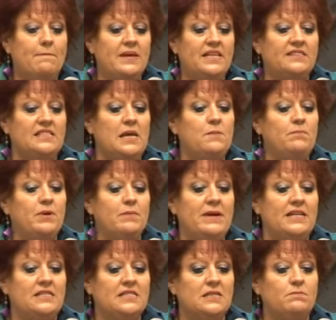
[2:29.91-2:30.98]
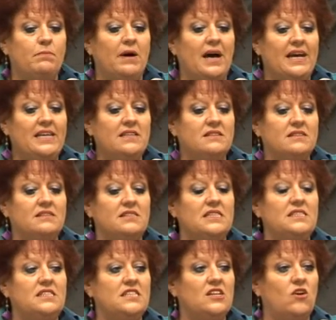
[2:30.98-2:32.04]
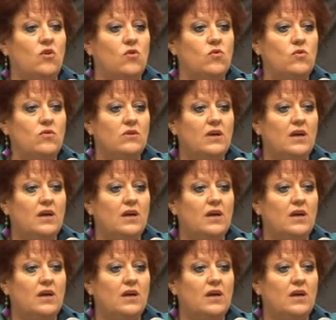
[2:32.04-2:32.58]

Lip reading: It's implemented by the CTO